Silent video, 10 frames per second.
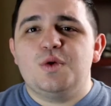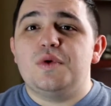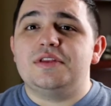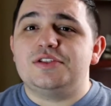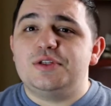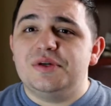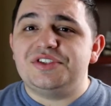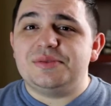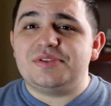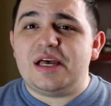With the
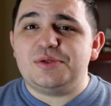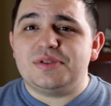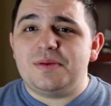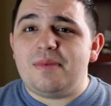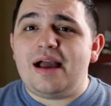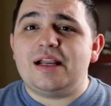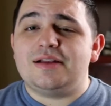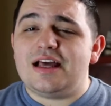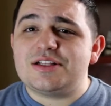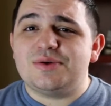stewardship schedule in mind,
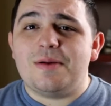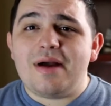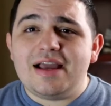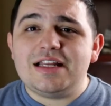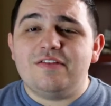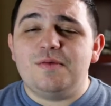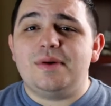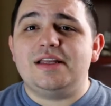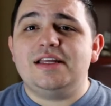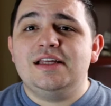I'd like to remind
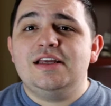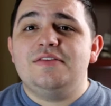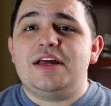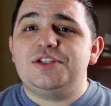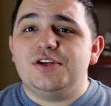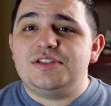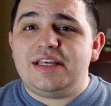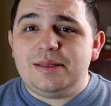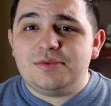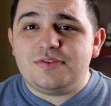everybody that your
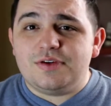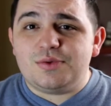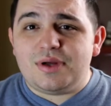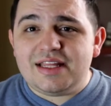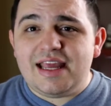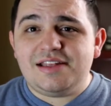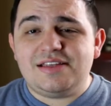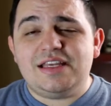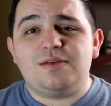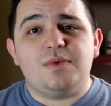teams for
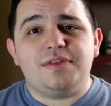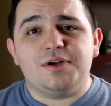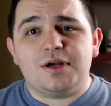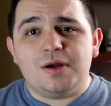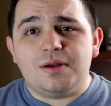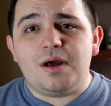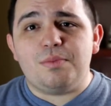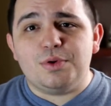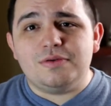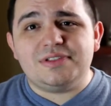2018 with your current
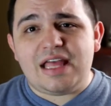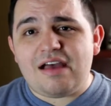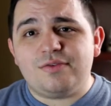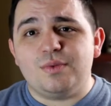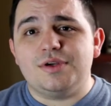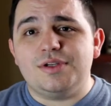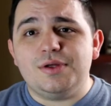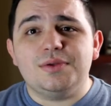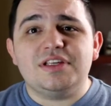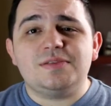approved staff were
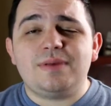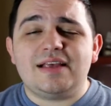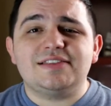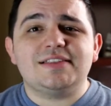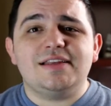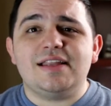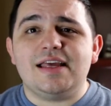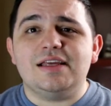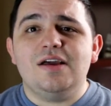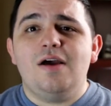due this past
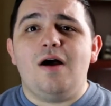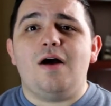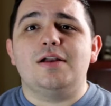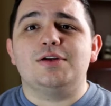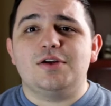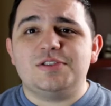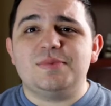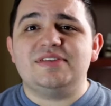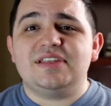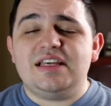Sunday on
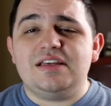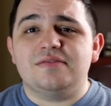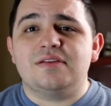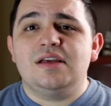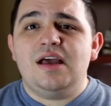Christmas Eve.